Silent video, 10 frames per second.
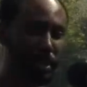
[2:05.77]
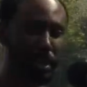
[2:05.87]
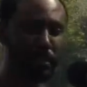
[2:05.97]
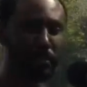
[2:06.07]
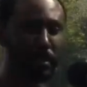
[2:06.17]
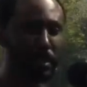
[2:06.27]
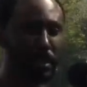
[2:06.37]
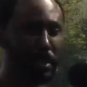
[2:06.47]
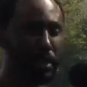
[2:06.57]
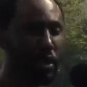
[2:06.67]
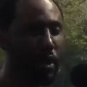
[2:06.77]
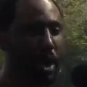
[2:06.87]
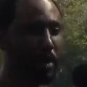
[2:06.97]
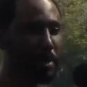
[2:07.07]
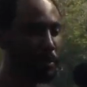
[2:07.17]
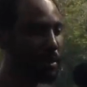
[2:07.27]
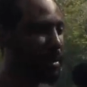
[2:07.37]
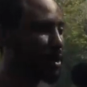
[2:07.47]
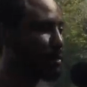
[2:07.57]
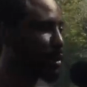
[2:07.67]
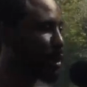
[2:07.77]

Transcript: on TV, and then they call out, pick somebody to be